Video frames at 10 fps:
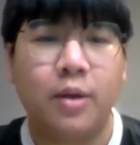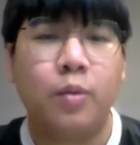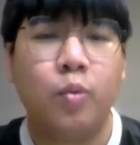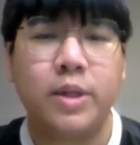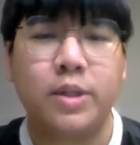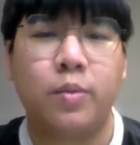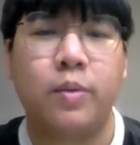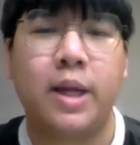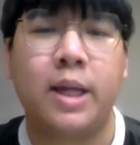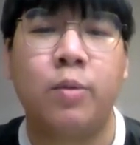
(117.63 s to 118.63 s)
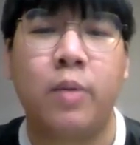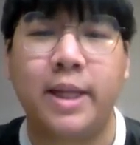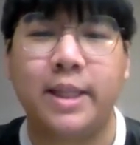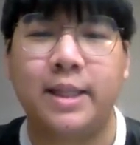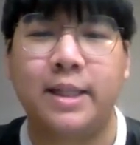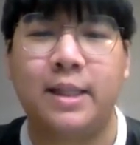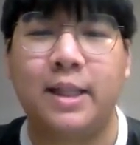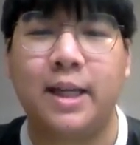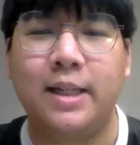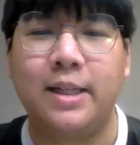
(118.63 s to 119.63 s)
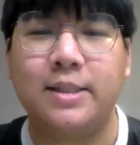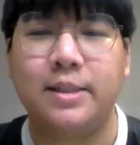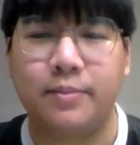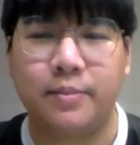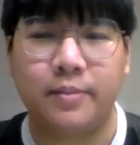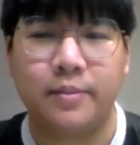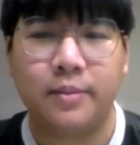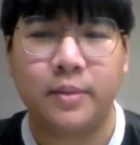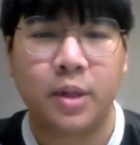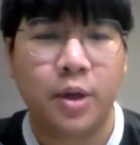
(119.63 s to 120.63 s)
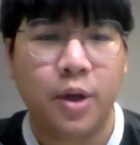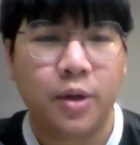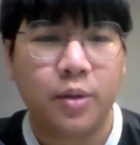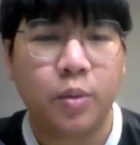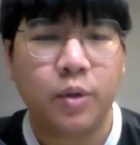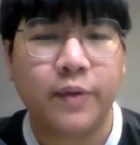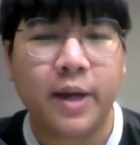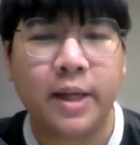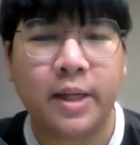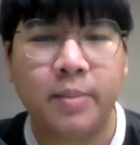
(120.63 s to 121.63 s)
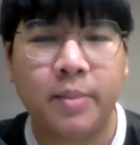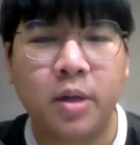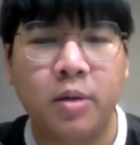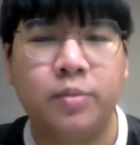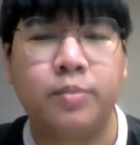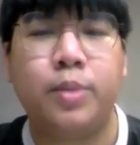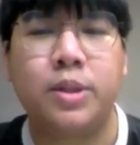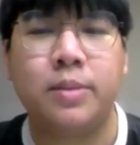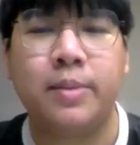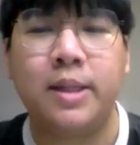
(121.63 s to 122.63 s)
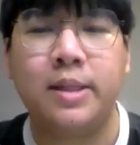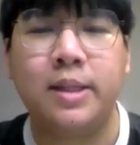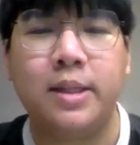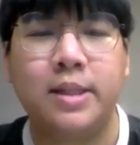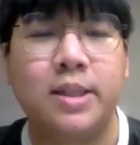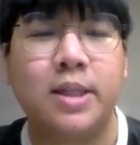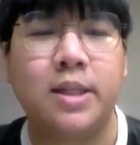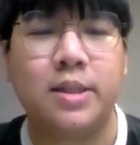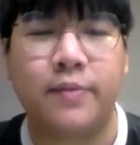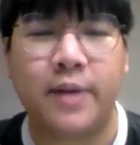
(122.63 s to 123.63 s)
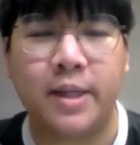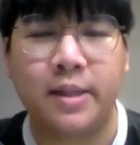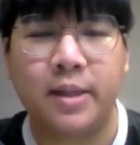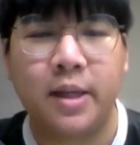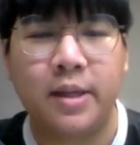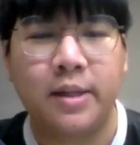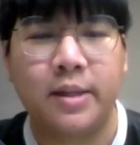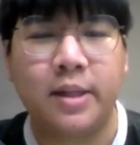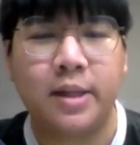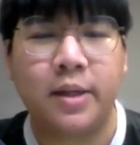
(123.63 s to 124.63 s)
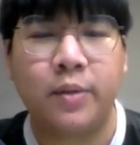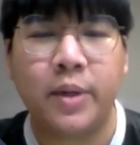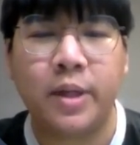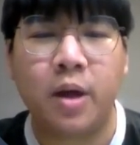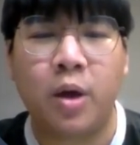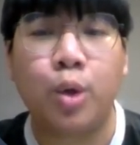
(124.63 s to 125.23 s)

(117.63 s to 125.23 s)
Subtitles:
which we can write like this. You would find a number of possibilities that satisfy that event or